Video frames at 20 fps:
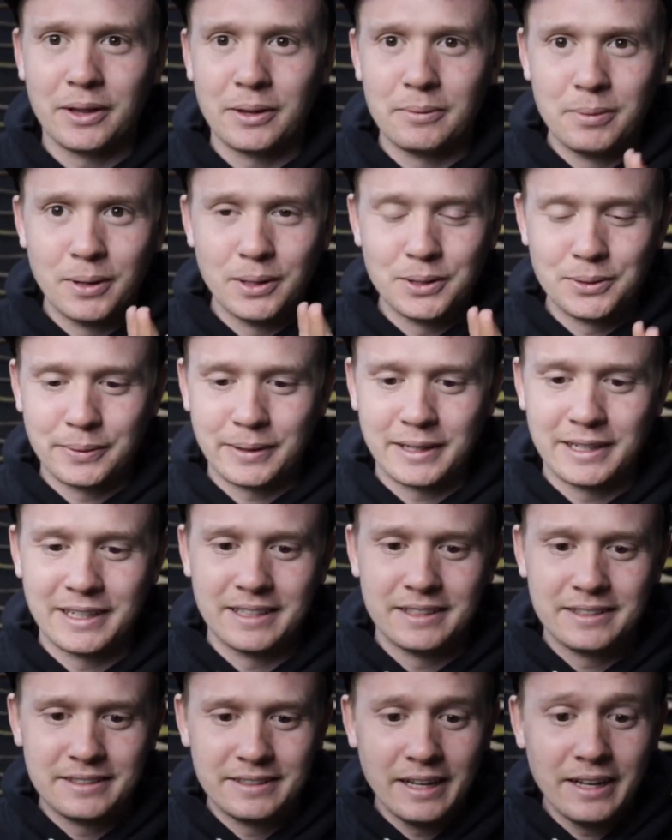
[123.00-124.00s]
on the bows we're
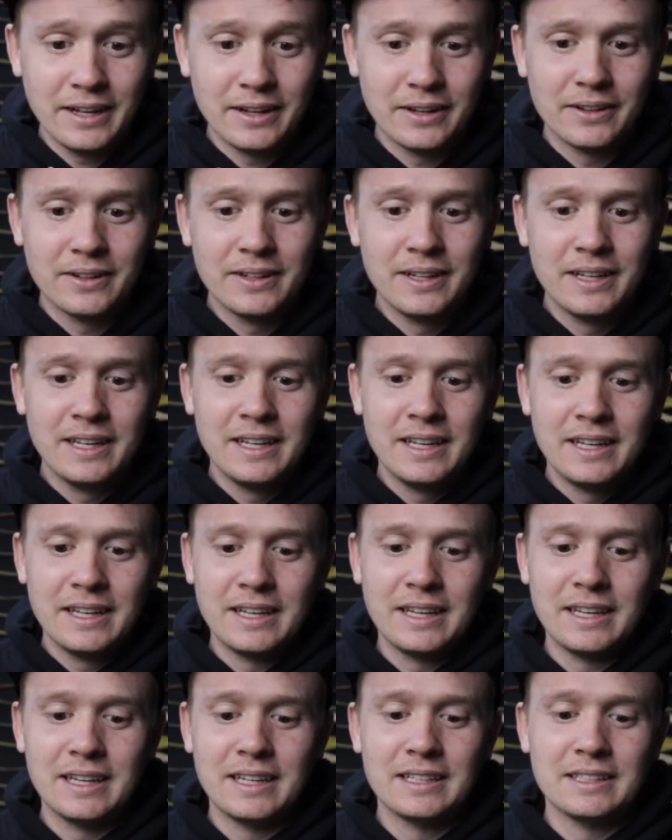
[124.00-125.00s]
gonna sell,
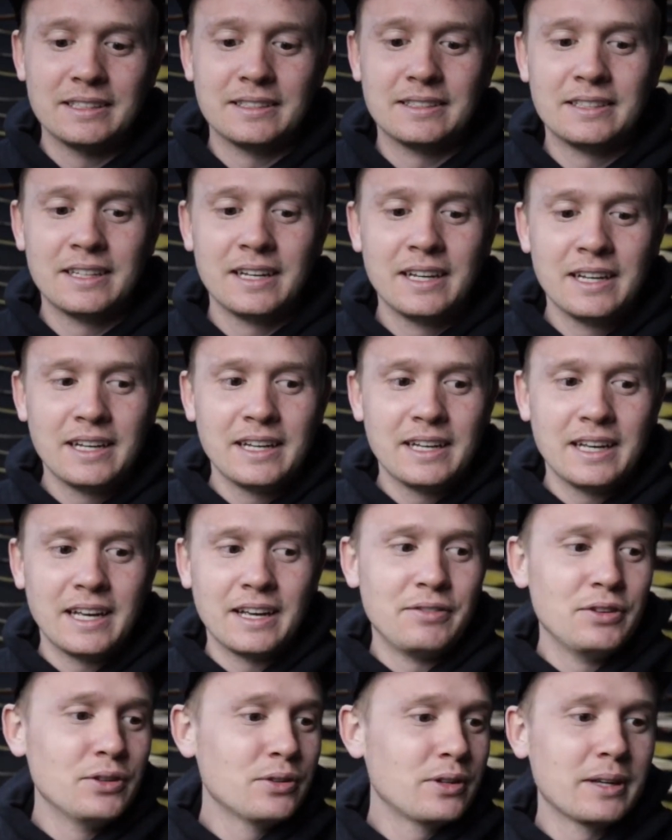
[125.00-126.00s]
is
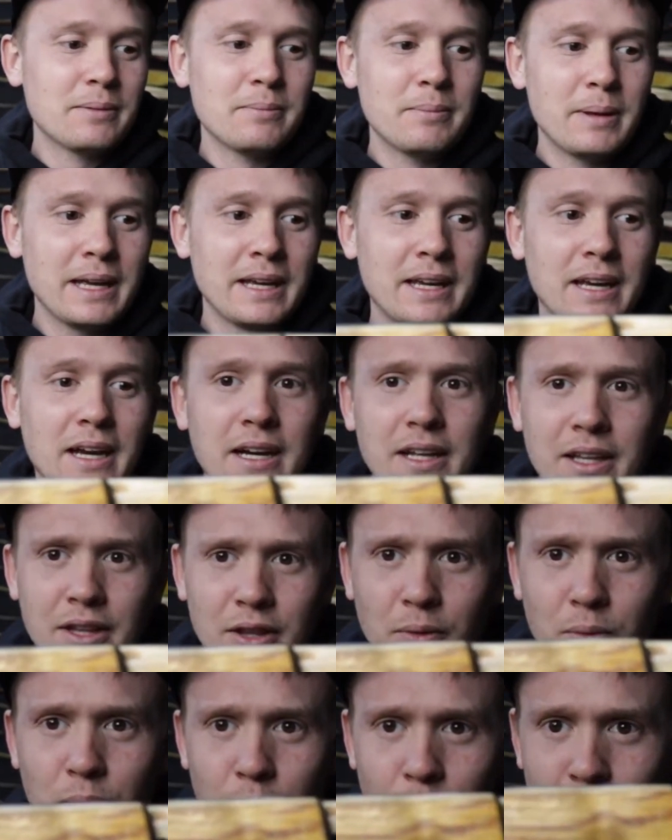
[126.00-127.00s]
if you can make
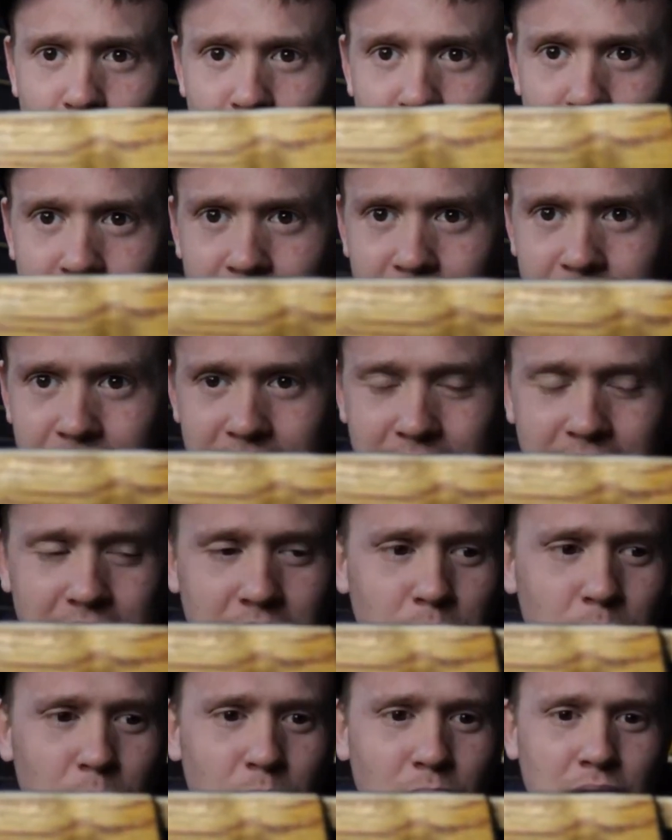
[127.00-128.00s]
the wood
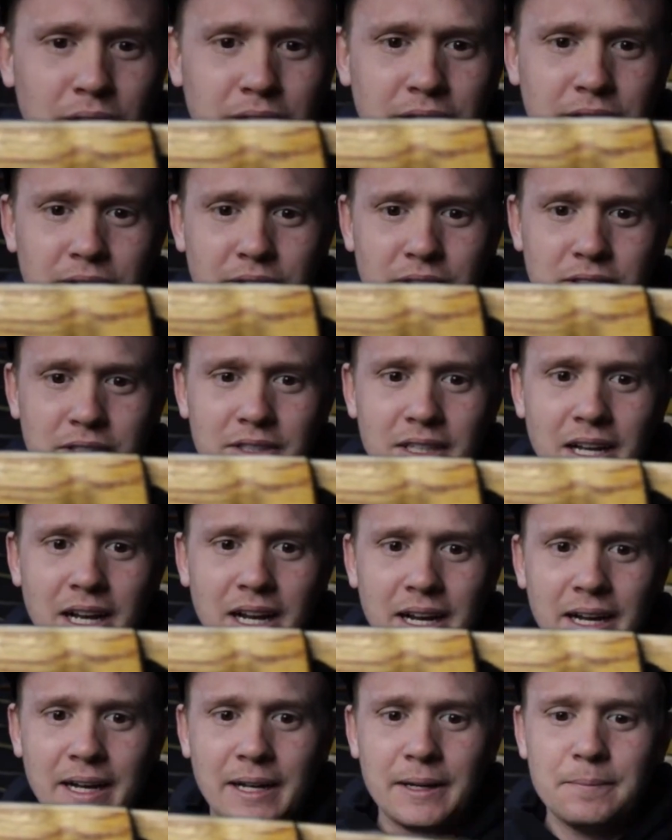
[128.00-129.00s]
equal on either
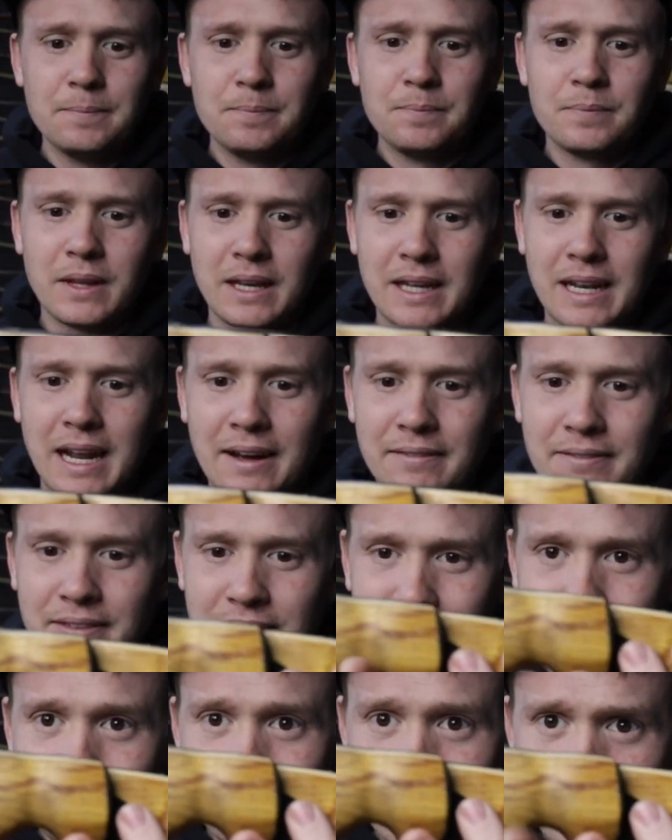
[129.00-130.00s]
side and have
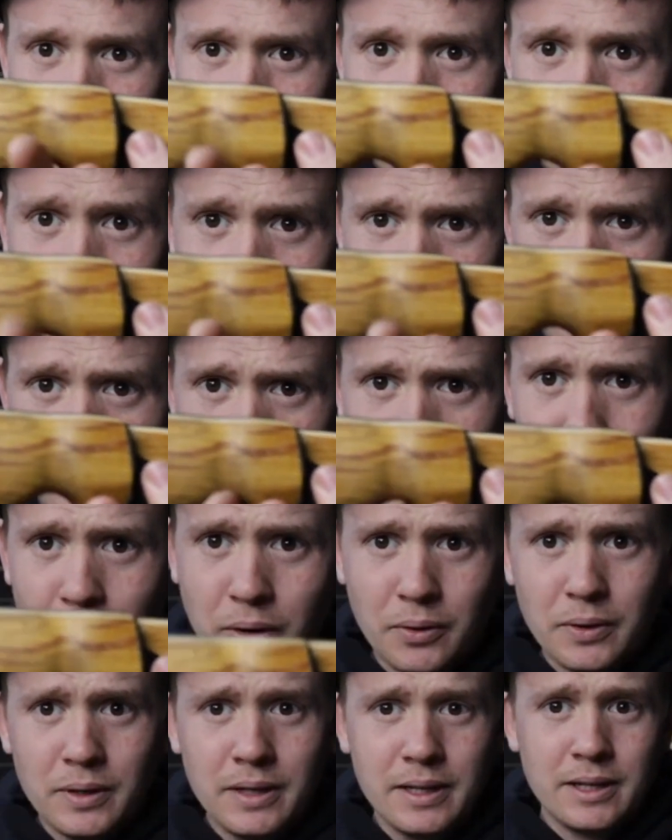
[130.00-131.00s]
the center of the
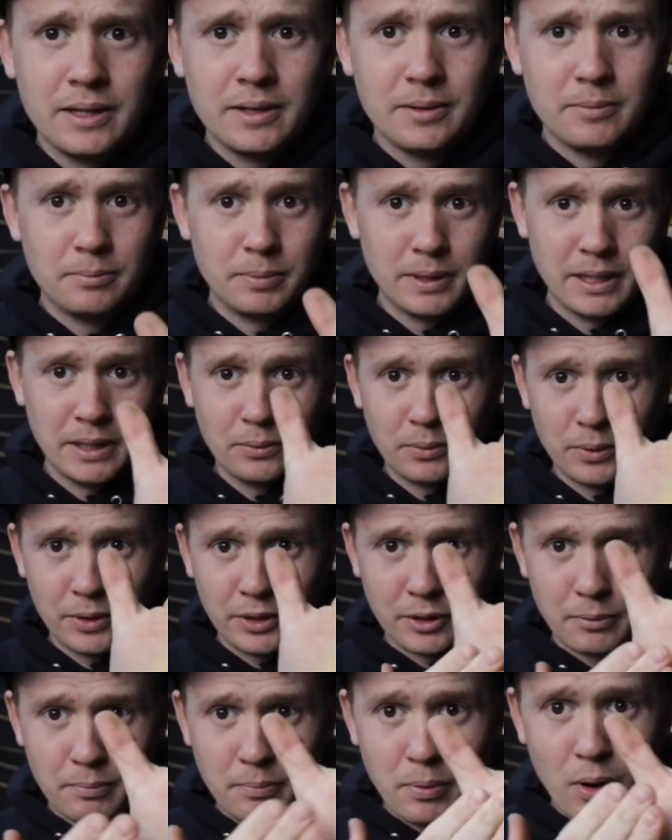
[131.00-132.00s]
bow be where
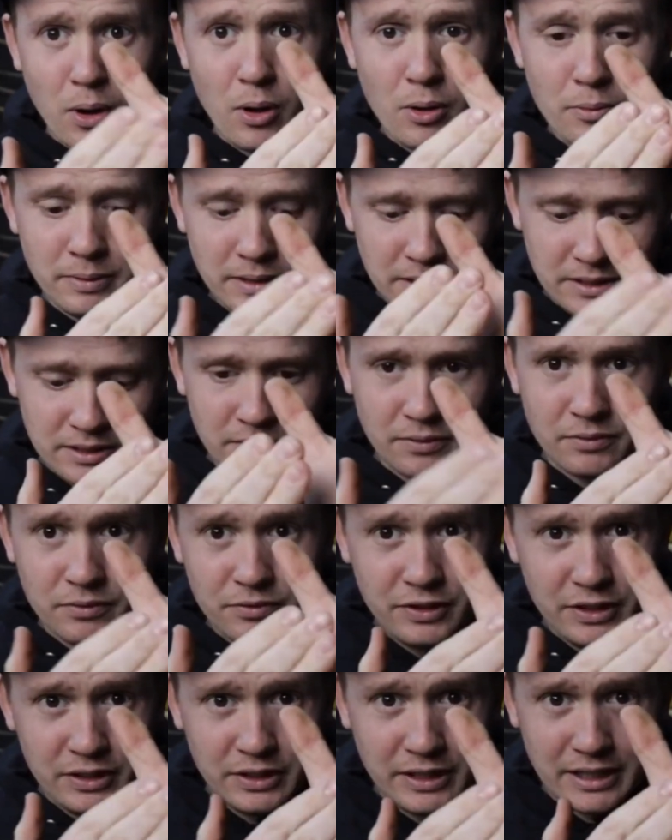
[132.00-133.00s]
your palm is
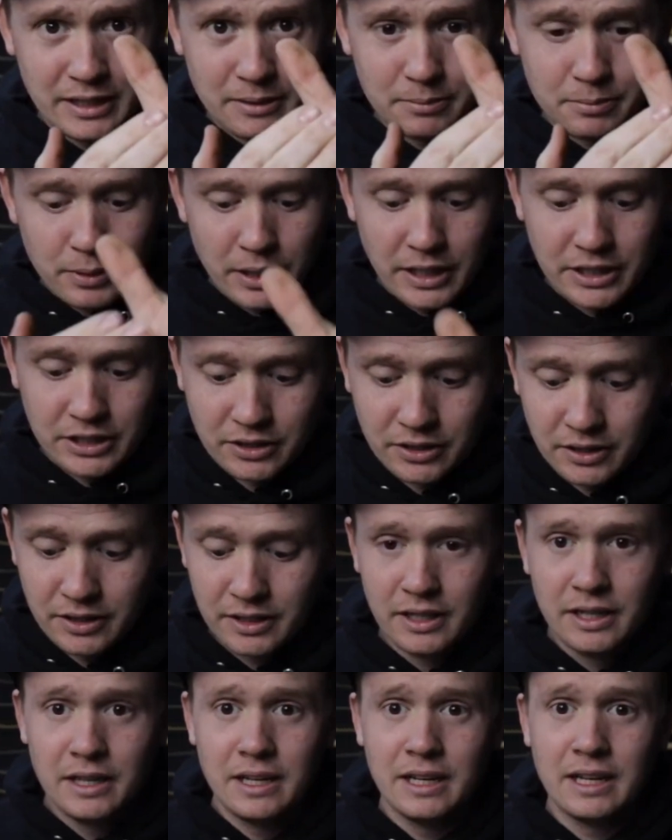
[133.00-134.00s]
feeling the pressure,
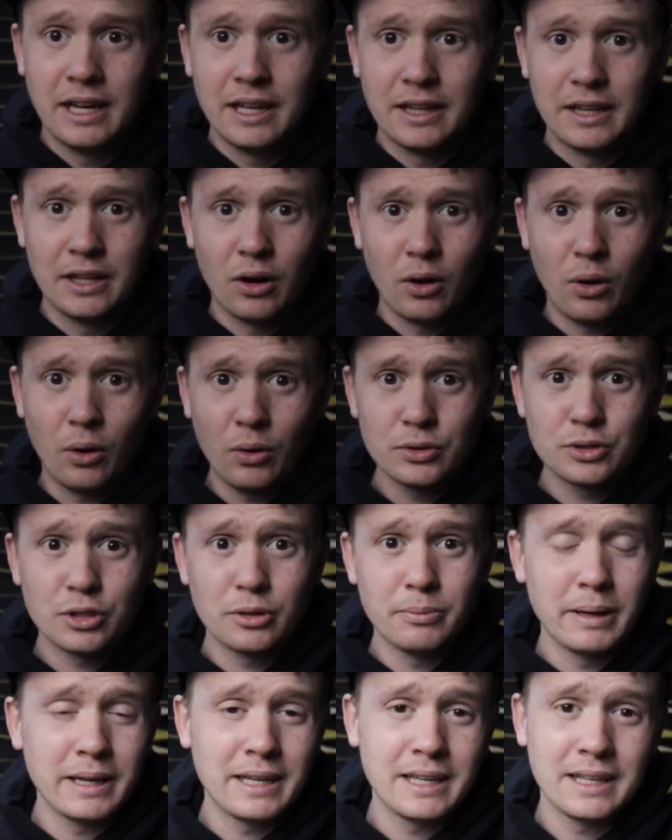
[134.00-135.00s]
and then also
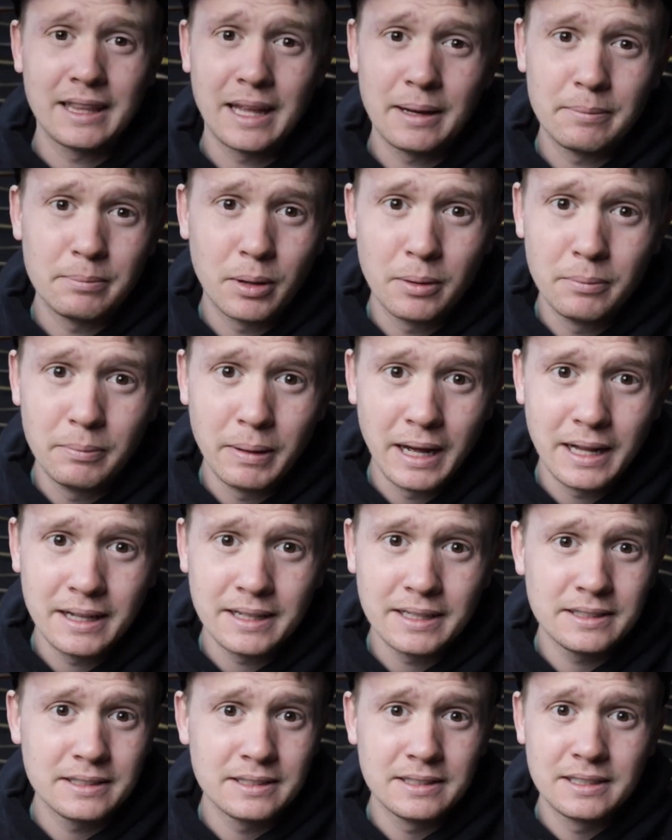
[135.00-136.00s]
making that bow
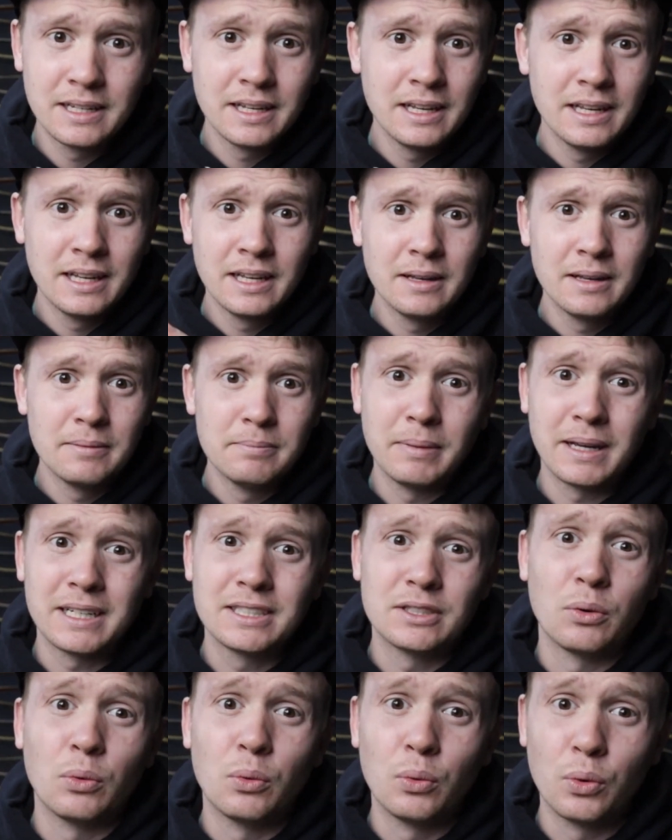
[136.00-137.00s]
balanced,
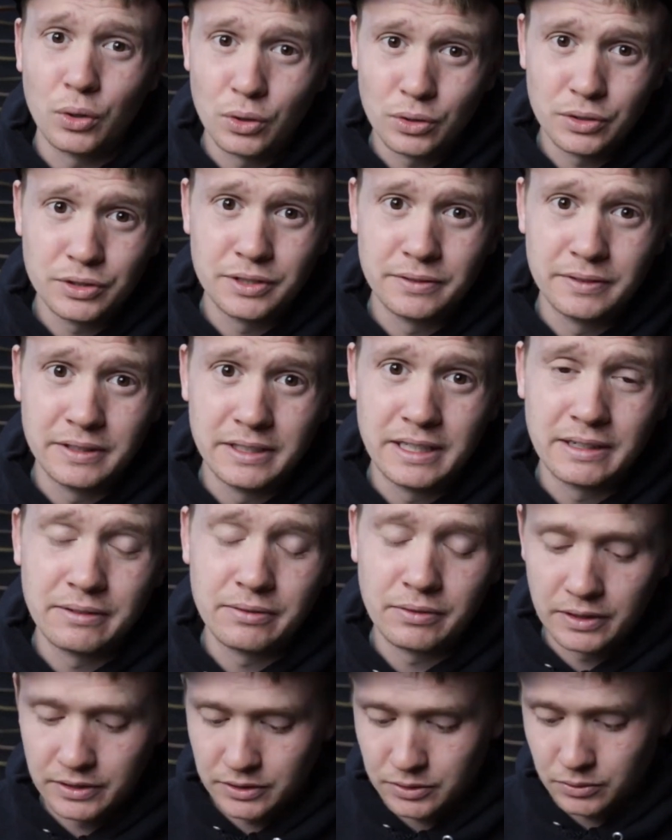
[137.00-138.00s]
makes a world of a
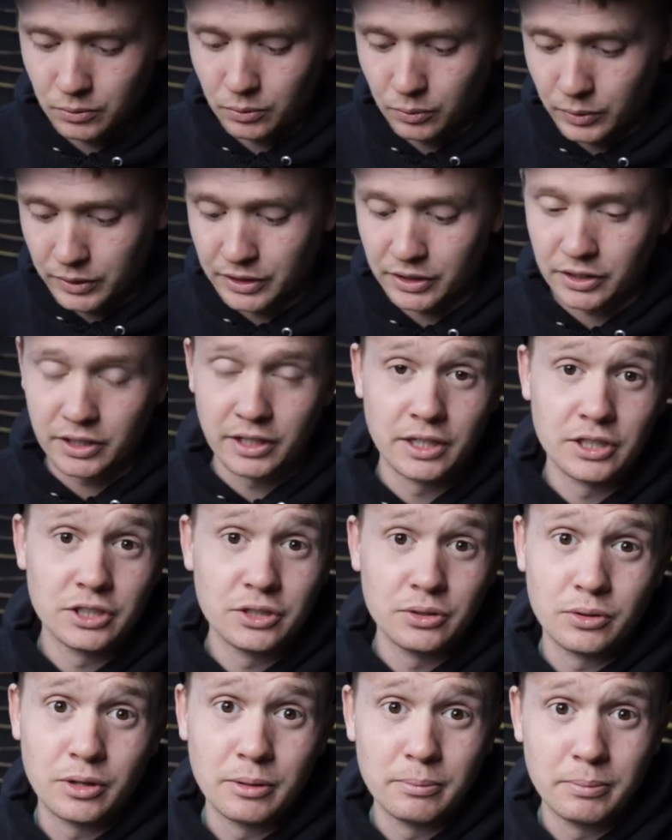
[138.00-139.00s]
difference when you're gonna
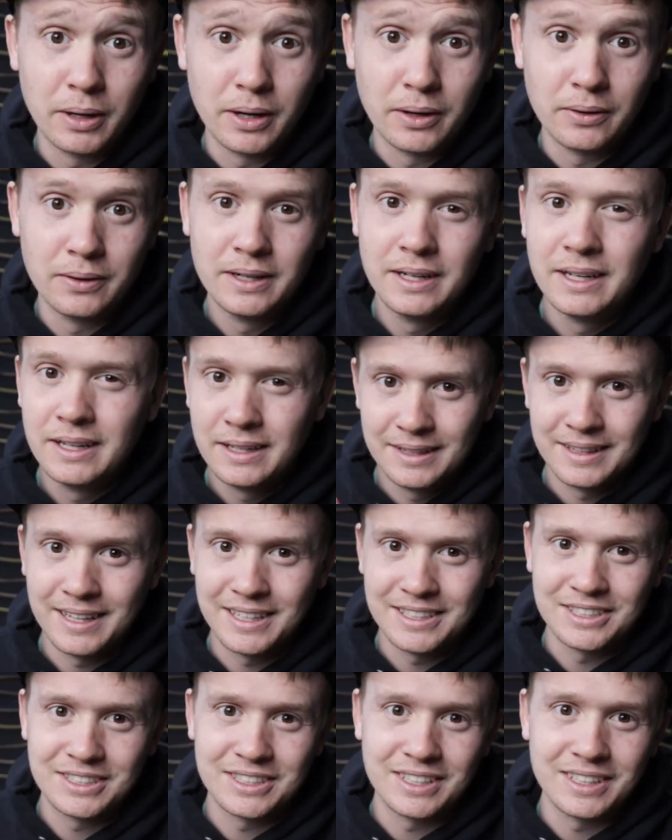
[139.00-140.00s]
shoot the bow.
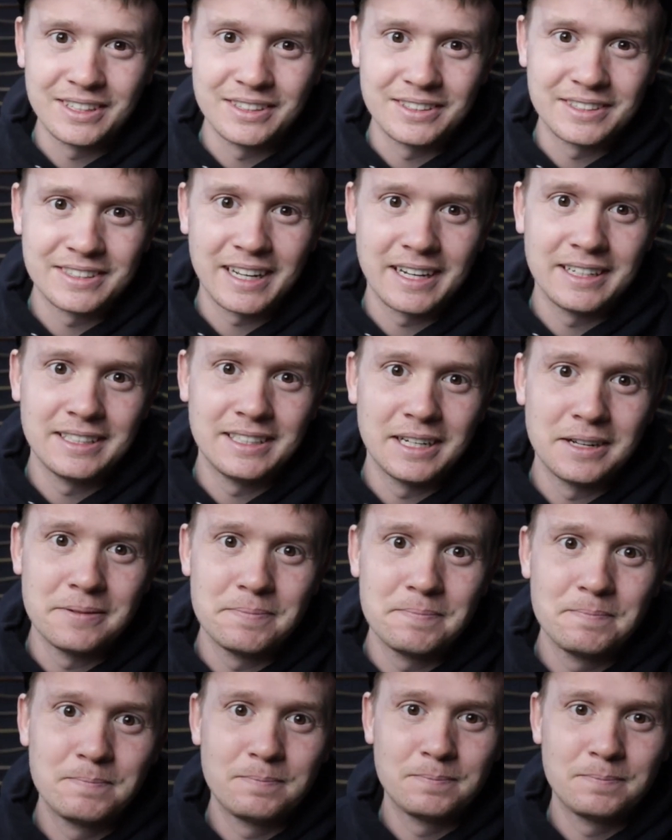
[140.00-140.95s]
That's just a little side tip.